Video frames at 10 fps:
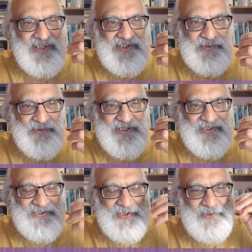
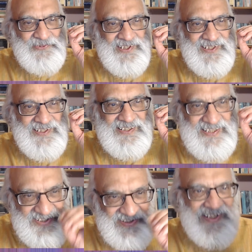experience of
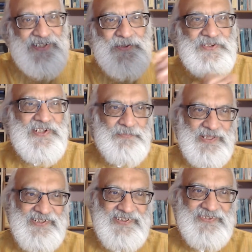listening to
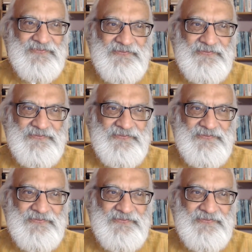somebody.